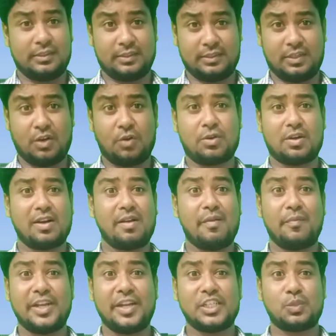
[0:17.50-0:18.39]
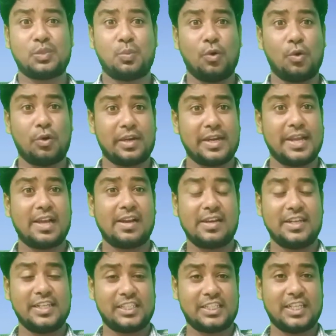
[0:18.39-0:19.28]
Dr. Ramesh
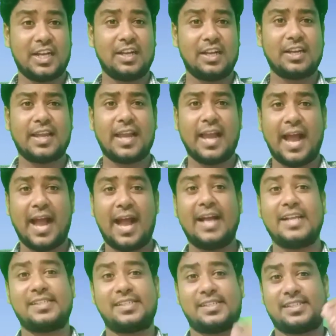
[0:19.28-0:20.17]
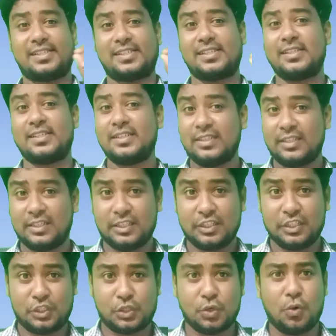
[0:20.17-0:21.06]
Pokhriyal Nishank has
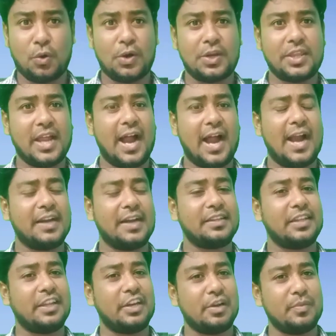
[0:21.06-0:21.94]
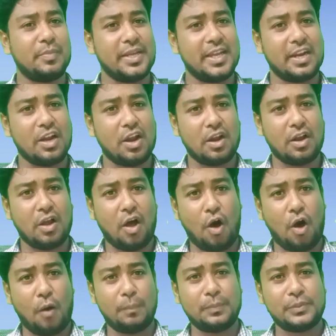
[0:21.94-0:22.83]
told that there will be
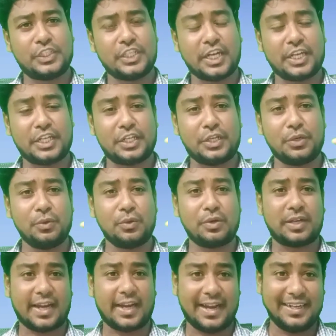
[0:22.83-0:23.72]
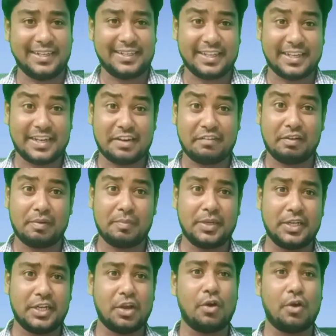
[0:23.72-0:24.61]
an objective criterion will
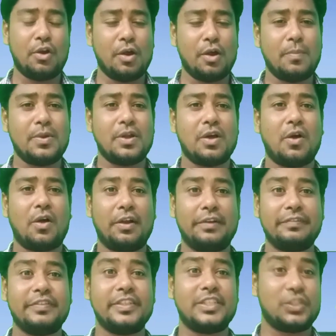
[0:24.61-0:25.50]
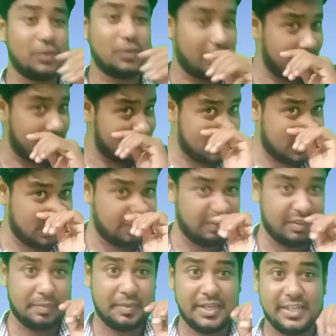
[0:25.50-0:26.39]
be developed on which your
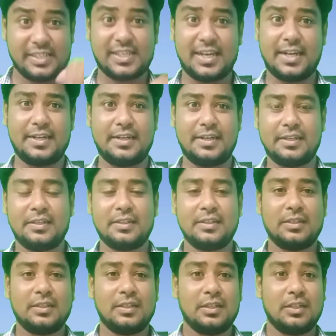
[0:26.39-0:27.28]
result will be decided.